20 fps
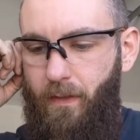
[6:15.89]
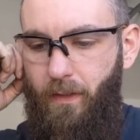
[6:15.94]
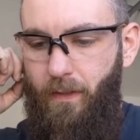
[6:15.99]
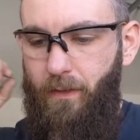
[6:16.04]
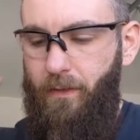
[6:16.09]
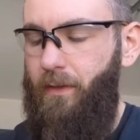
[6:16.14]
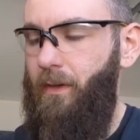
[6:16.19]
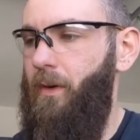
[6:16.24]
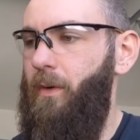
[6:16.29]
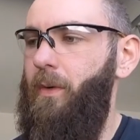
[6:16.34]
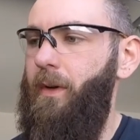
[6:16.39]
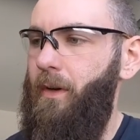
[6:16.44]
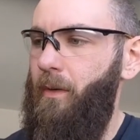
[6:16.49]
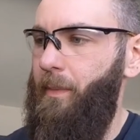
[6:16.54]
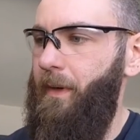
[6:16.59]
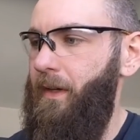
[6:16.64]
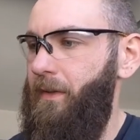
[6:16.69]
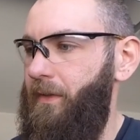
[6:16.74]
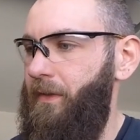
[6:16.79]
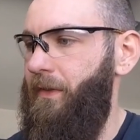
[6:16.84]
so it'll
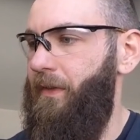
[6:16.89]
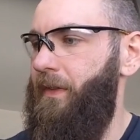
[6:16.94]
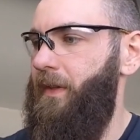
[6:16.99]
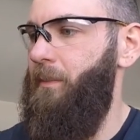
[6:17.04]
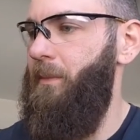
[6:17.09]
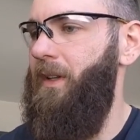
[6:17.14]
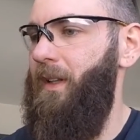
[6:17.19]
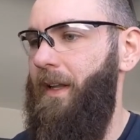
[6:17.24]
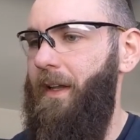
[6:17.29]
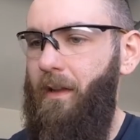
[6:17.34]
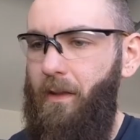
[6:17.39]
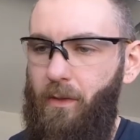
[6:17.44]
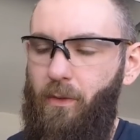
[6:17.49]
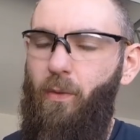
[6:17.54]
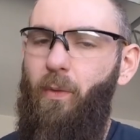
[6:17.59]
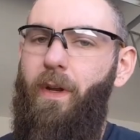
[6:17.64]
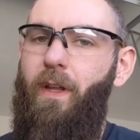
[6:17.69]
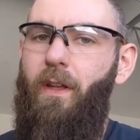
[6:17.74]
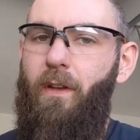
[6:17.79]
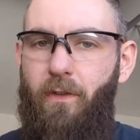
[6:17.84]
basically simulate
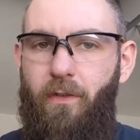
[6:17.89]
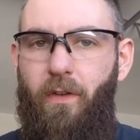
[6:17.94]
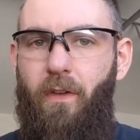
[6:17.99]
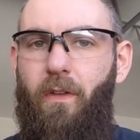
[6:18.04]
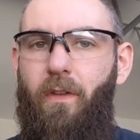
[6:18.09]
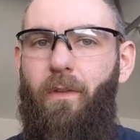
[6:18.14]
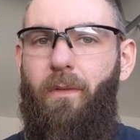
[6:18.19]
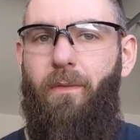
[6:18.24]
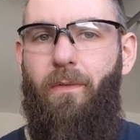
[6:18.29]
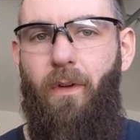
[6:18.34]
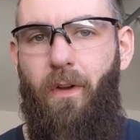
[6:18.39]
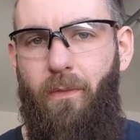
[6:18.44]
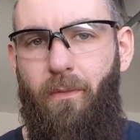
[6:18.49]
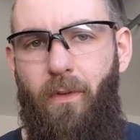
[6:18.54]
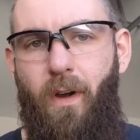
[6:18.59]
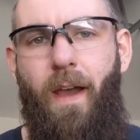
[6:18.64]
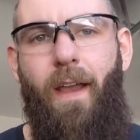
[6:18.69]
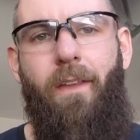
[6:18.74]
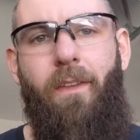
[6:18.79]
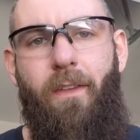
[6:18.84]
3 inches of
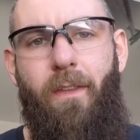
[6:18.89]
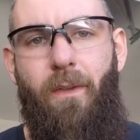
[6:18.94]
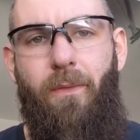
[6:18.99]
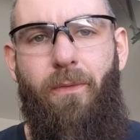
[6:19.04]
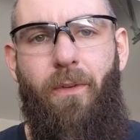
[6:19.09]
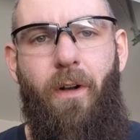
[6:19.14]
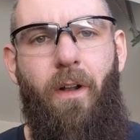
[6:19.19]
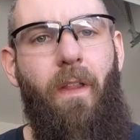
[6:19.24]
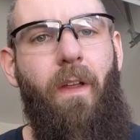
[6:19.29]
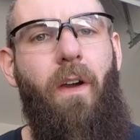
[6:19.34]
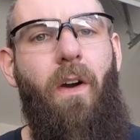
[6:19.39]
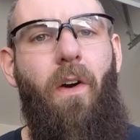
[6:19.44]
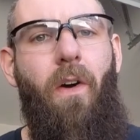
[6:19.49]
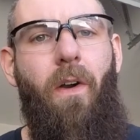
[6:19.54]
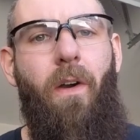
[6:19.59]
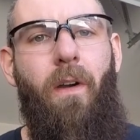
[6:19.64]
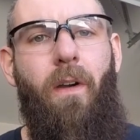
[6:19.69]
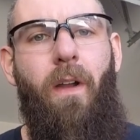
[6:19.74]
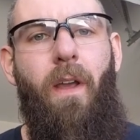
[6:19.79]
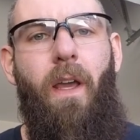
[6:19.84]
rise in the front of the
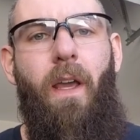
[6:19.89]
car,